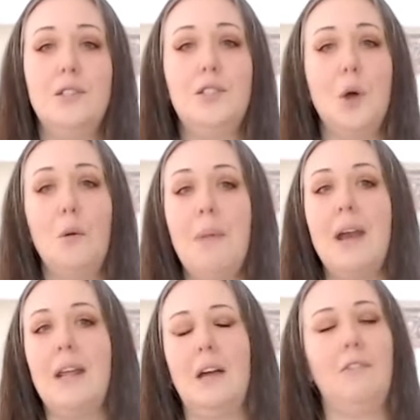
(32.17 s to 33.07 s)
So
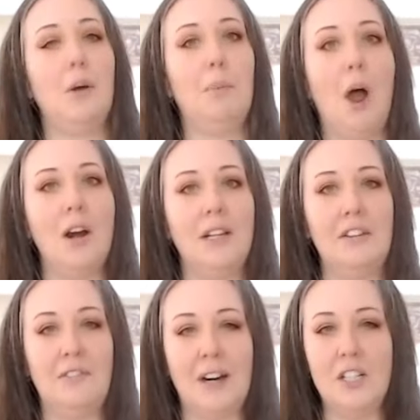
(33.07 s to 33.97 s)
many of our
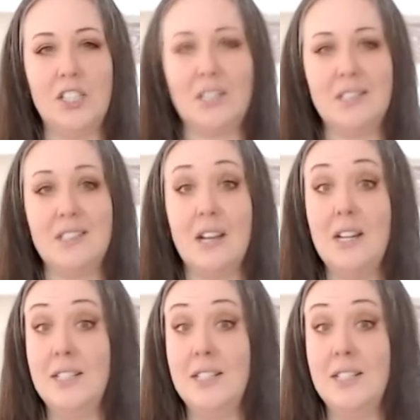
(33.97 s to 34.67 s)
bodily functions,